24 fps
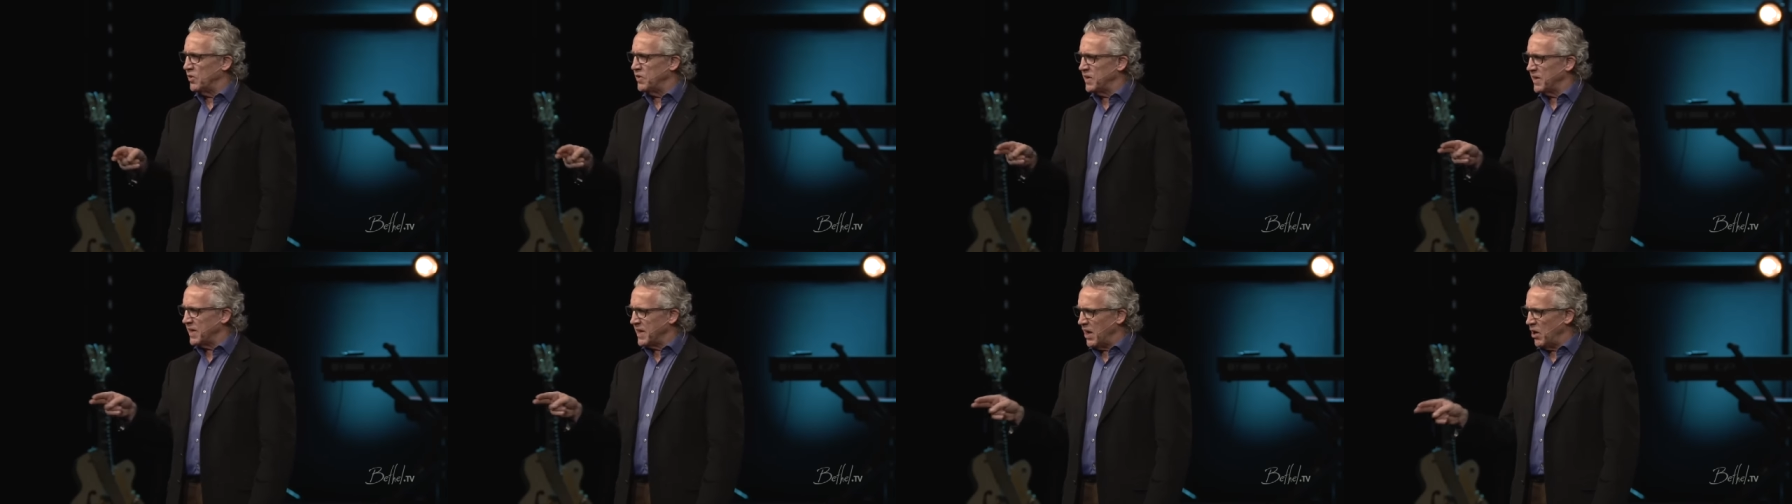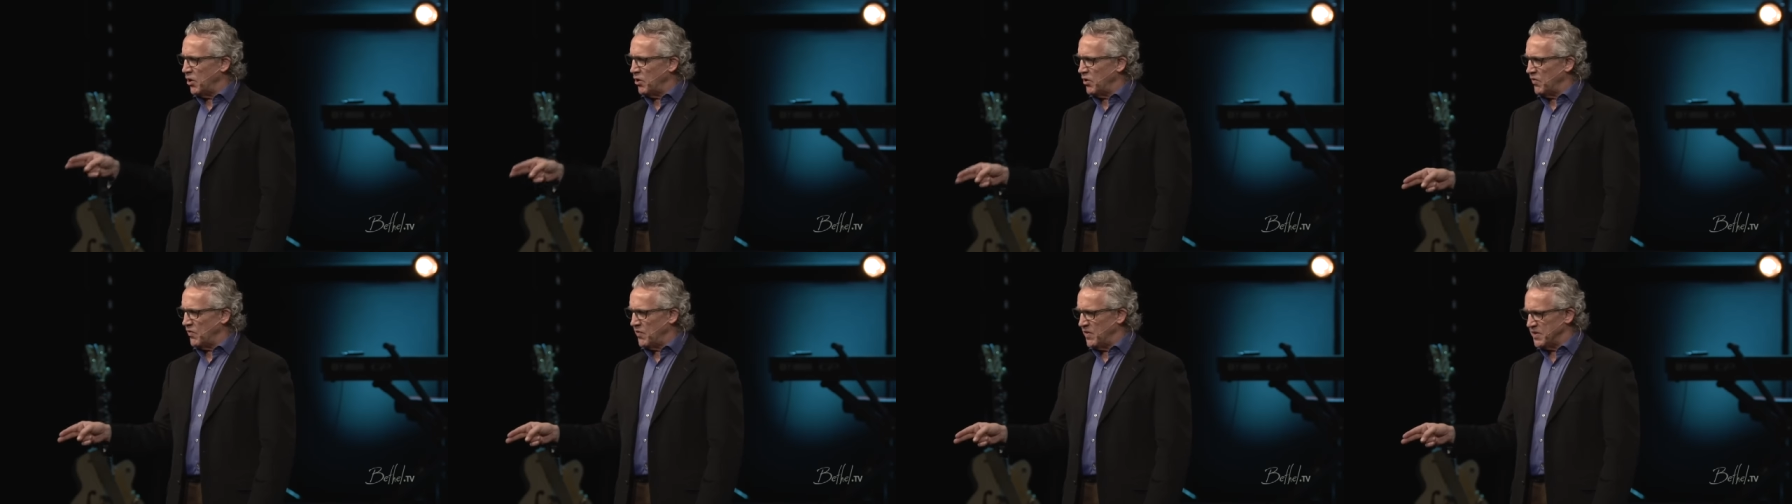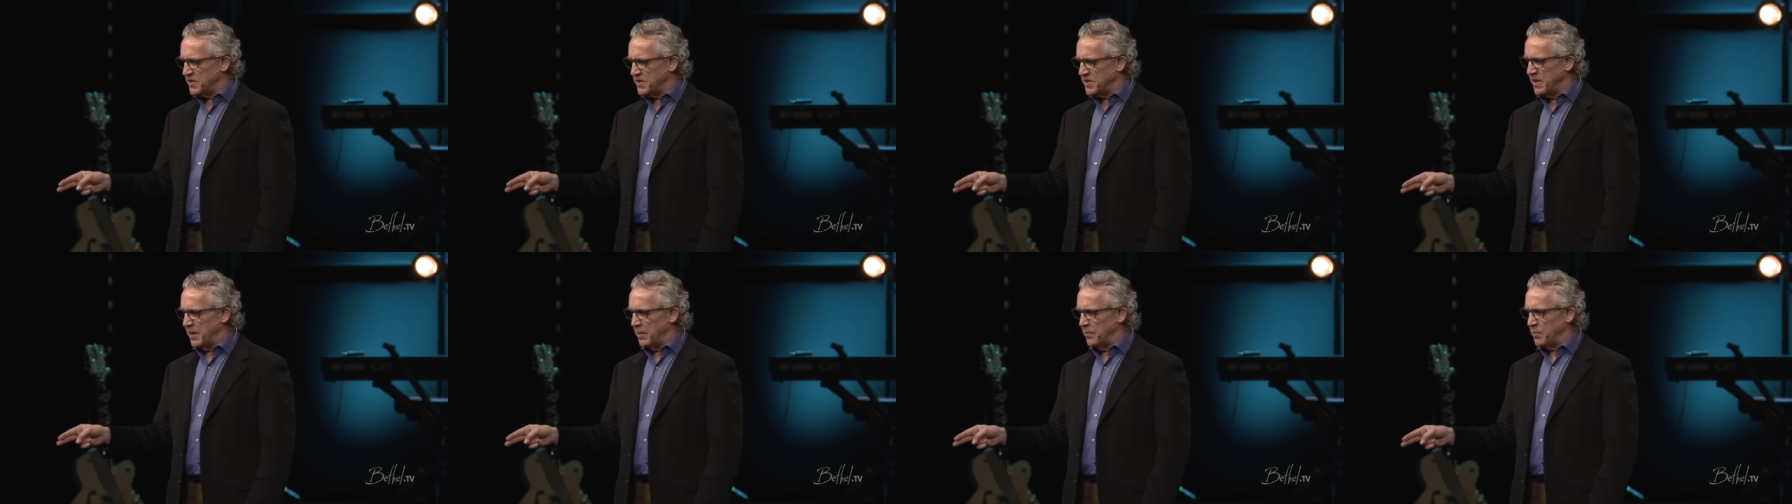to counterfeit
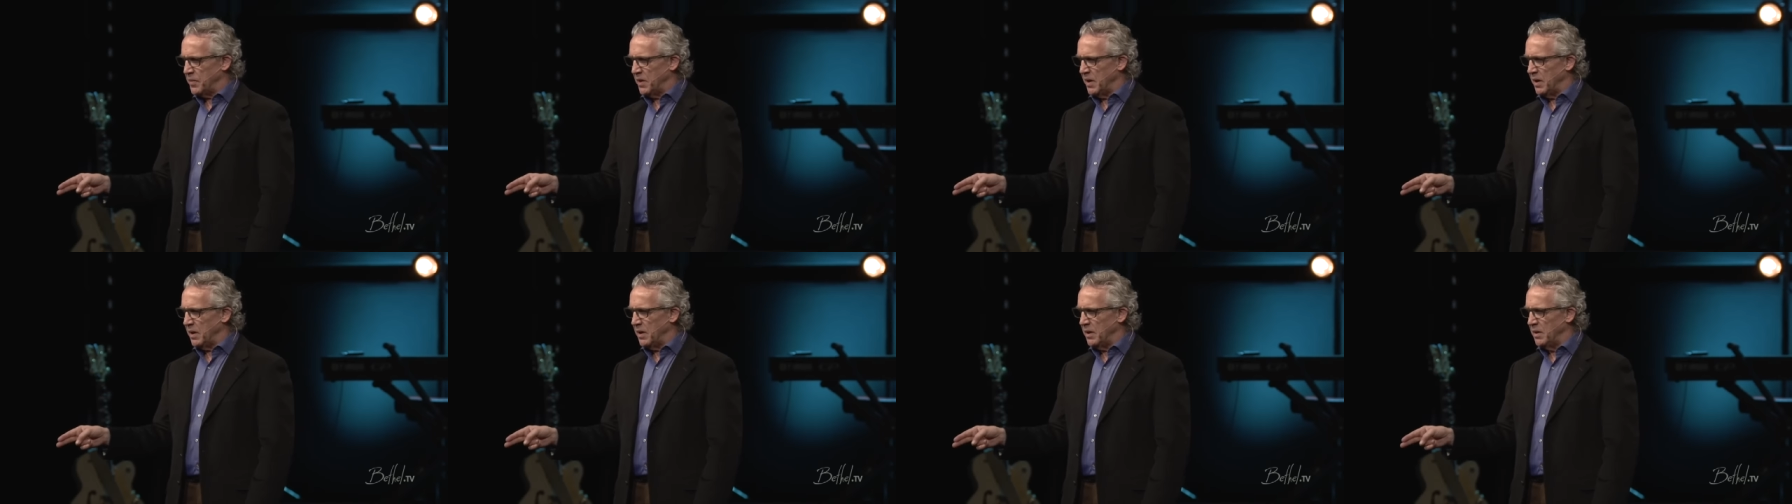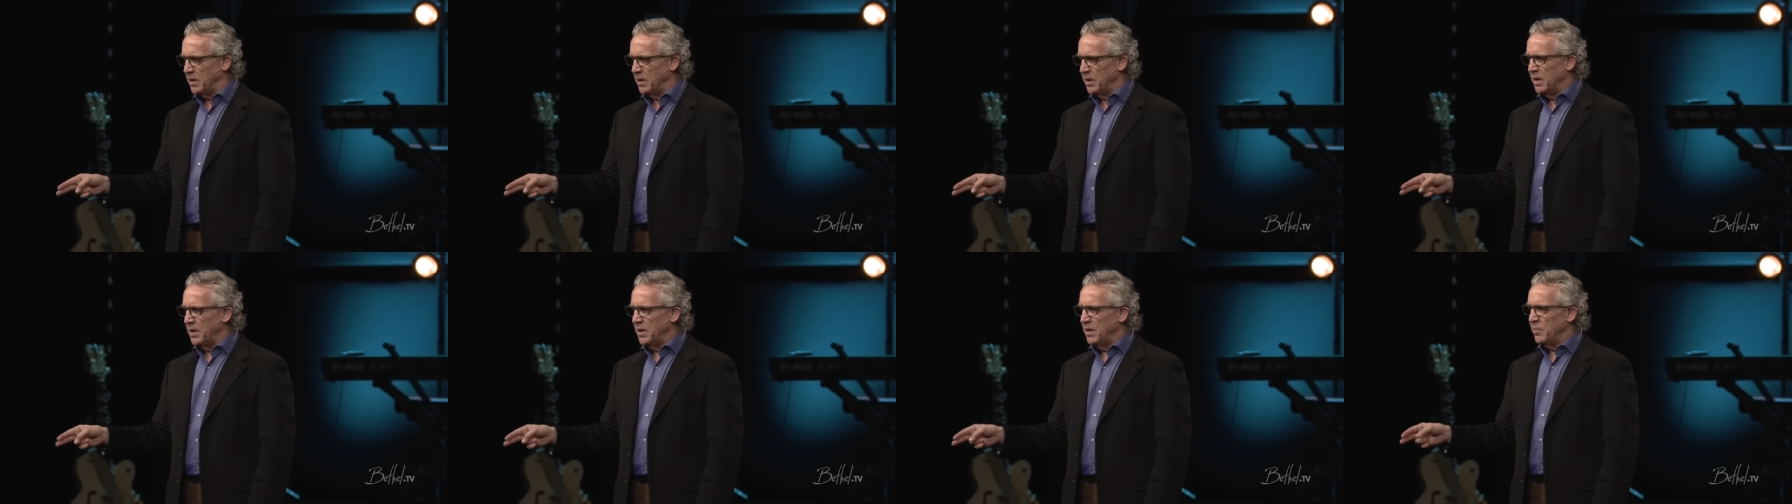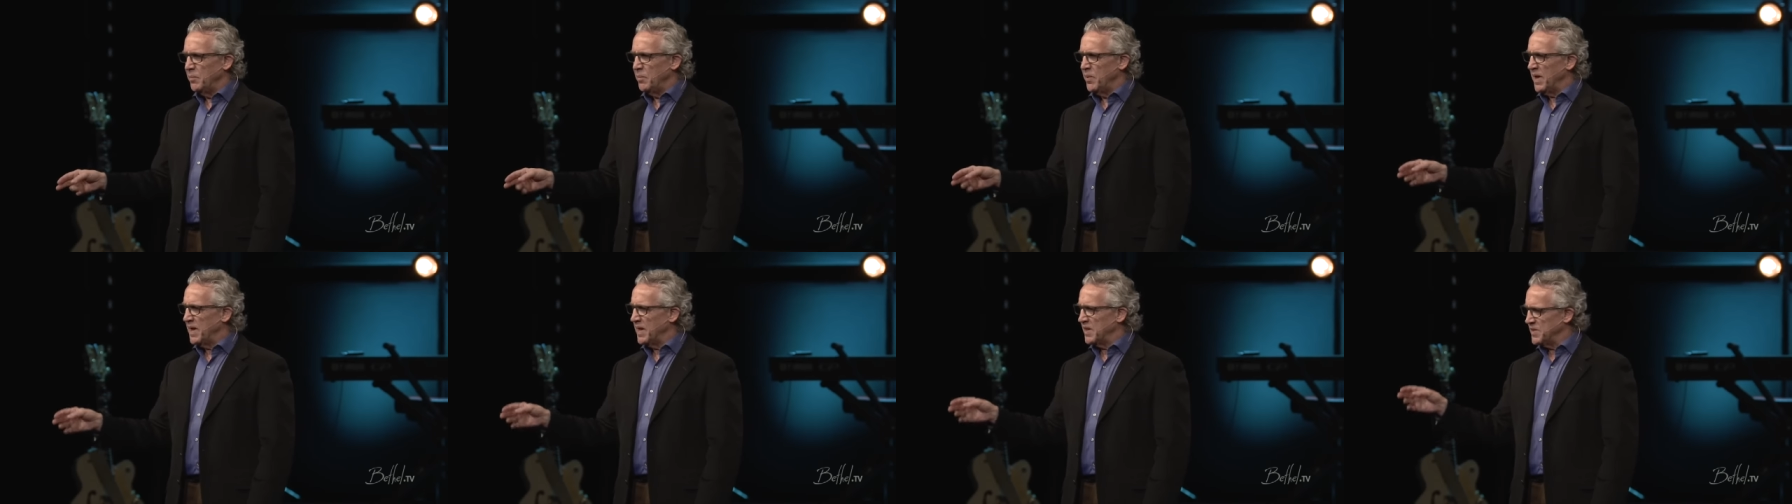something
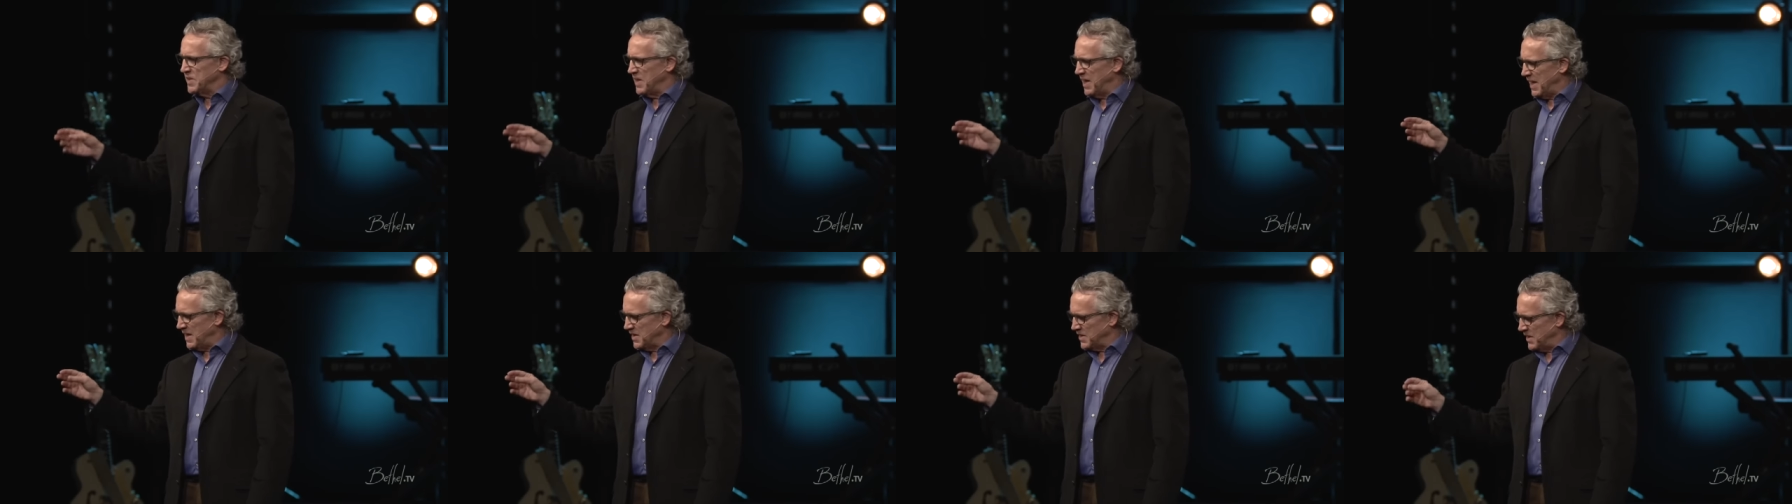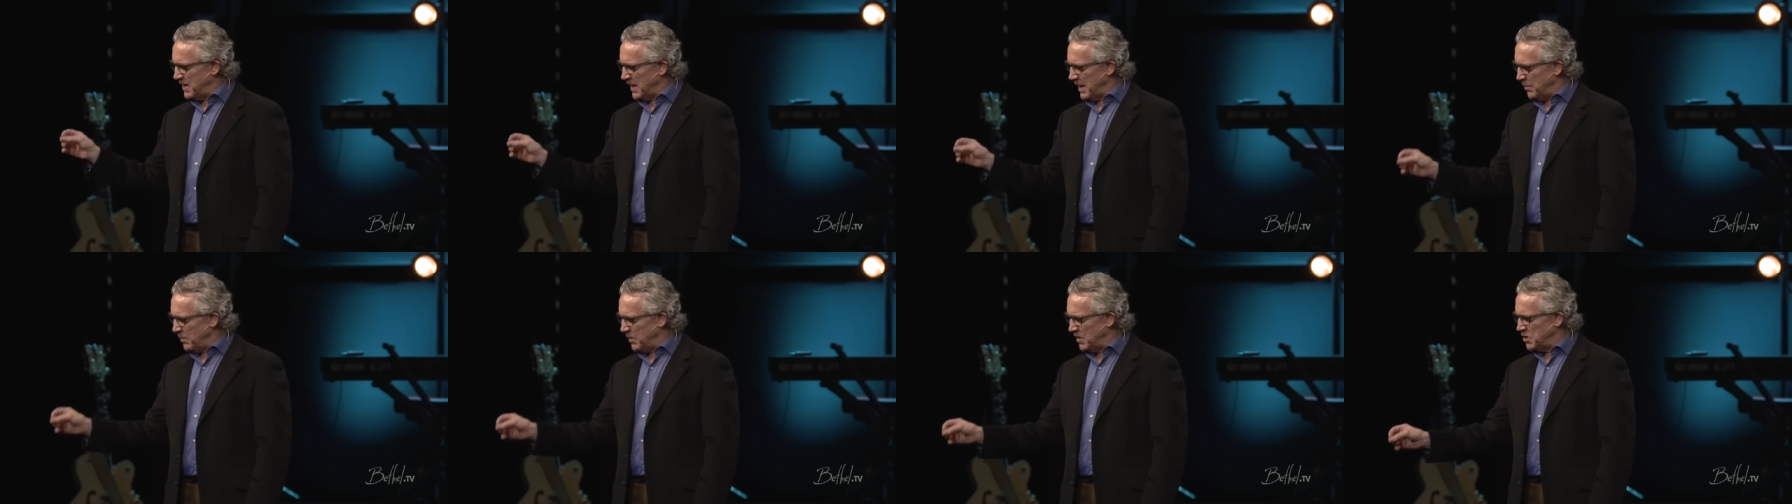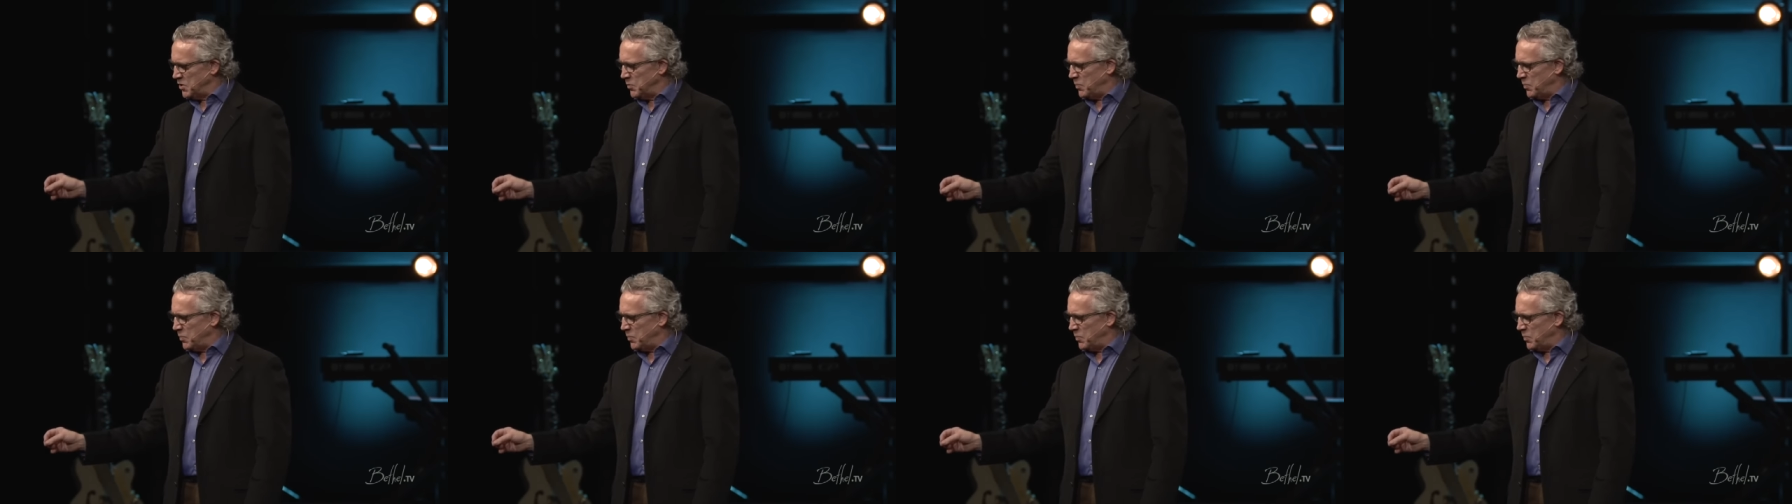because it has that much